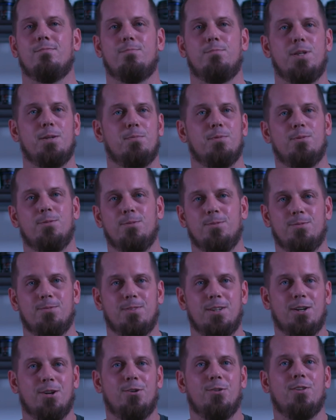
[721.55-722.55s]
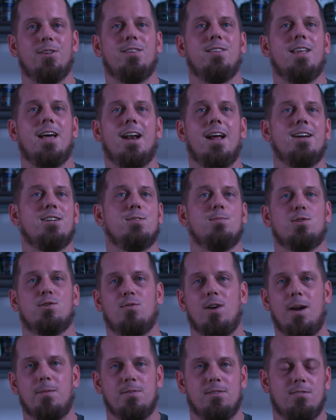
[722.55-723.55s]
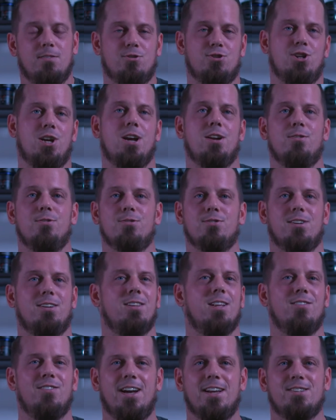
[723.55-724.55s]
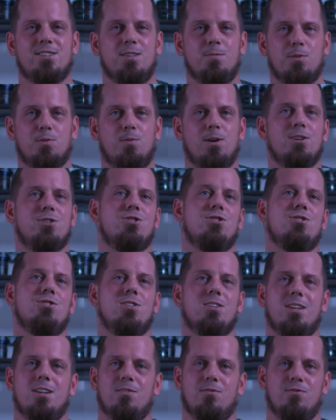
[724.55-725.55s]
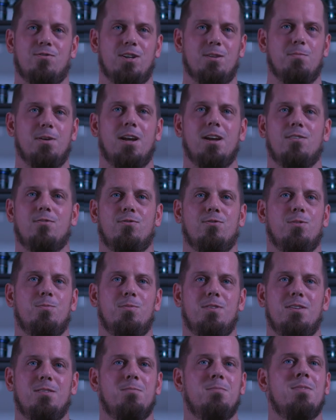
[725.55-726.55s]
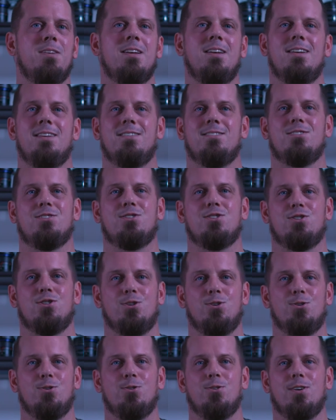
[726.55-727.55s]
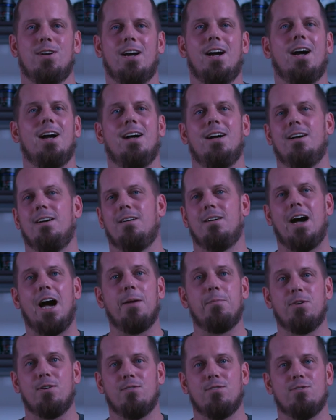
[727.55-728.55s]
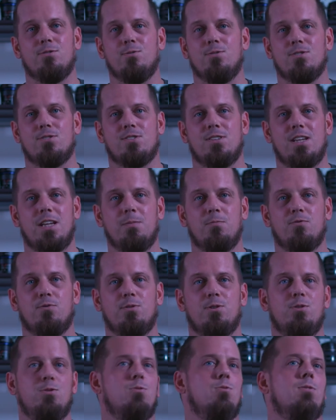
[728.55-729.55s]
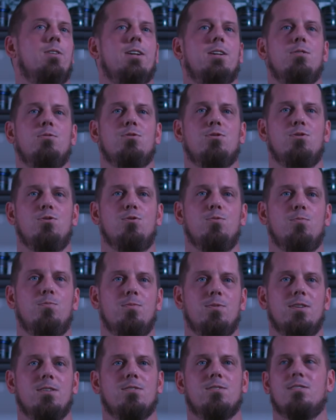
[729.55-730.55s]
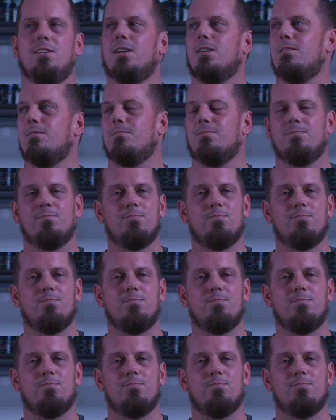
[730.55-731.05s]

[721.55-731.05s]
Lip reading: people, you know, that I subscribe to their channels. I love asking them questions and getting feedback from them. So I'm here to do the same for you. Like, YouTube is like